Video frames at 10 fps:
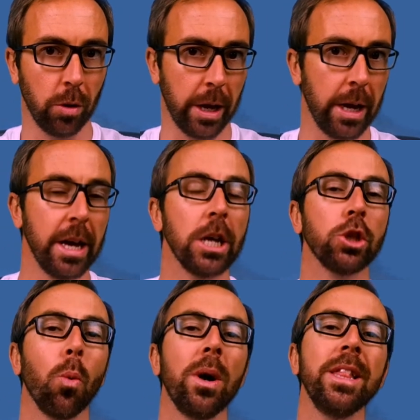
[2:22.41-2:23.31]
Okay,
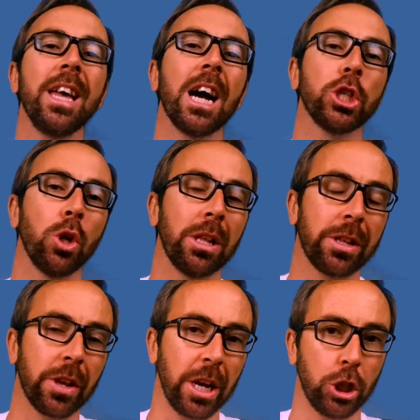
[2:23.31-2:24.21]
so when the actual
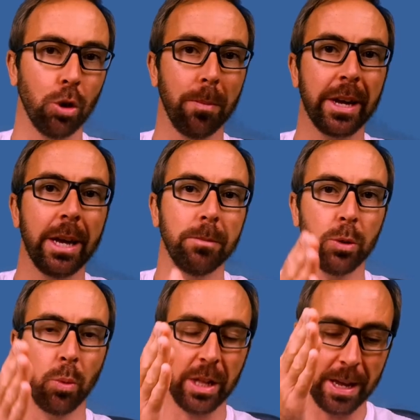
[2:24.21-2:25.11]
threshold begins
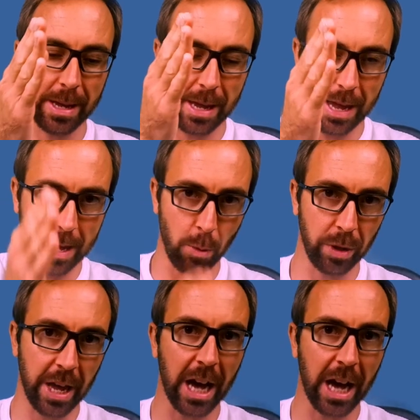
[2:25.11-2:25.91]
with the